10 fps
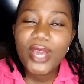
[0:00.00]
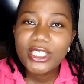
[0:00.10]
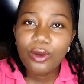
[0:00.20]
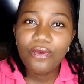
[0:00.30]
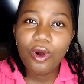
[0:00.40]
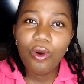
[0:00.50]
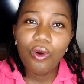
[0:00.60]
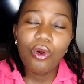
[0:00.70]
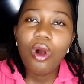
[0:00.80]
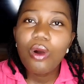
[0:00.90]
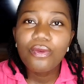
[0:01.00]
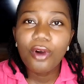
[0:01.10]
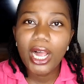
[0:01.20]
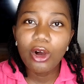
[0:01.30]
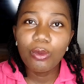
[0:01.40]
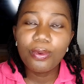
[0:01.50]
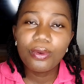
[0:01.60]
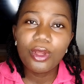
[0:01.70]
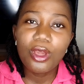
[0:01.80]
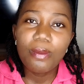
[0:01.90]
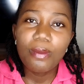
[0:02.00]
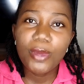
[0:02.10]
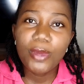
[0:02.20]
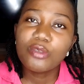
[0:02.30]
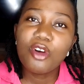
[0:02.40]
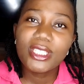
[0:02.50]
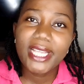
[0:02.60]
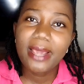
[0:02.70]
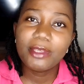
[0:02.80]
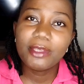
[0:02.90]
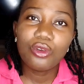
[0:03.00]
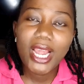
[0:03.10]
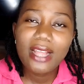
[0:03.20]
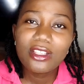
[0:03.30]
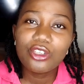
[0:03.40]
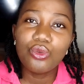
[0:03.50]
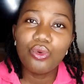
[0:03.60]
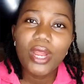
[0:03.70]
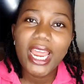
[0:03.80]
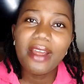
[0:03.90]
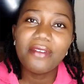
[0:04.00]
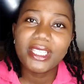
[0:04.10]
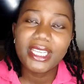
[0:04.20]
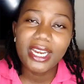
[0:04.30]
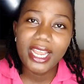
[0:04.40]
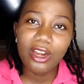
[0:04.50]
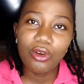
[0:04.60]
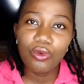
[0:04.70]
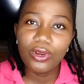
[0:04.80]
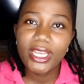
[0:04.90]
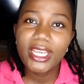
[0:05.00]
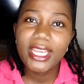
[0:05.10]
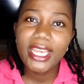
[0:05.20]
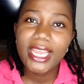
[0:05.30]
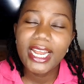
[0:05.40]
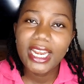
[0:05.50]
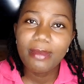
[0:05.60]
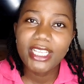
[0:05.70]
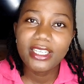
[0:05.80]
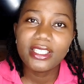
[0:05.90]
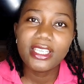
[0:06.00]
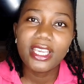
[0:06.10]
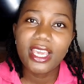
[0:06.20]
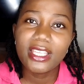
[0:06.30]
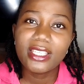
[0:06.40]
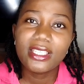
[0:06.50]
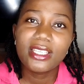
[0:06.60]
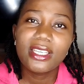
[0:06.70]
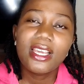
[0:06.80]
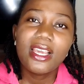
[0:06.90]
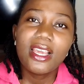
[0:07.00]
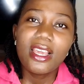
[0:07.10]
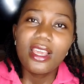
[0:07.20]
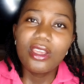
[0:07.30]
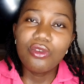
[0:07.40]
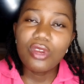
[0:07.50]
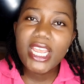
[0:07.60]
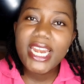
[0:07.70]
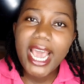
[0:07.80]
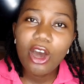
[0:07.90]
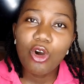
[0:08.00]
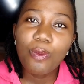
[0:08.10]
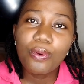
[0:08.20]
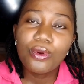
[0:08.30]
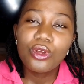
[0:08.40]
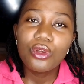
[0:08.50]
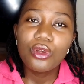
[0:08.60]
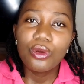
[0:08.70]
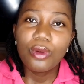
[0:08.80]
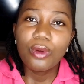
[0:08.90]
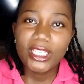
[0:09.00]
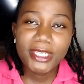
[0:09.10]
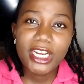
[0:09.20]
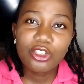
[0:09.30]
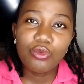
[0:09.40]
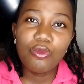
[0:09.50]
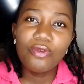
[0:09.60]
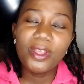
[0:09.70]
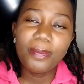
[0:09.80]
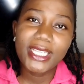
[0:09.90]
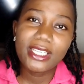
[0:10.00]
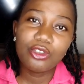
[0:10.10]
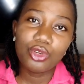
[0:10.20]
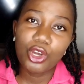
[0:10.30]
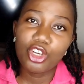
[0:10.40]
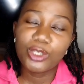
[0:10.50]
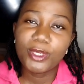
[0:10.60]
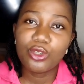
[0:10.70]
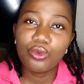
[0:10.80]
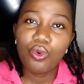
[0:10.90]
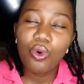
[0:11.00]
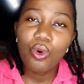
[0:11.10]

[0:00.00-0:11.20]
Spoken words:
First of all, call for help, because most times you can't do everything alone in an emergency case. You need help, especially to move the person to the hospital